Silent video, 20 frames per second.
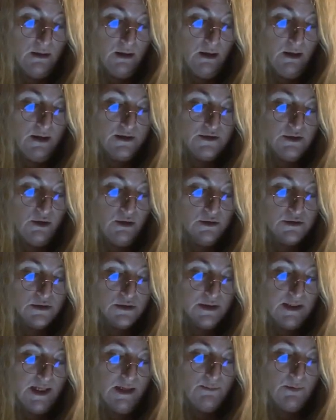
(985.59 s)
I'd
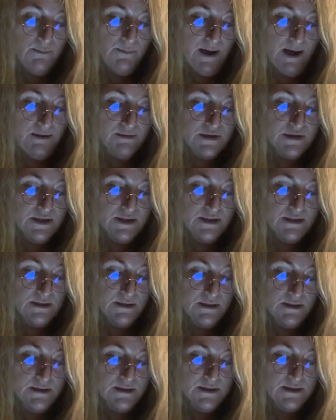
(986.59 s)
ask him about it
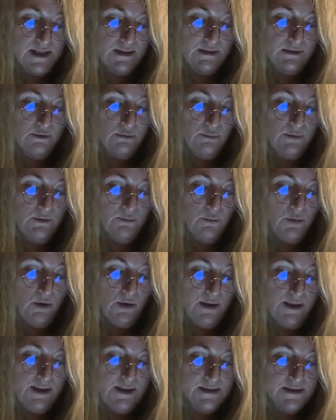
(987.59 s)
and settle with
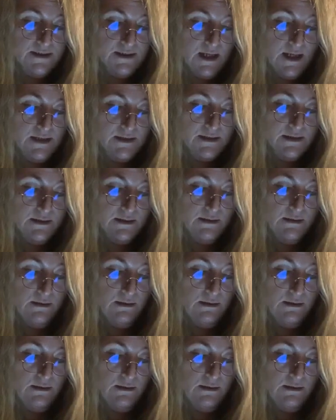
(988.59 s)
what he says,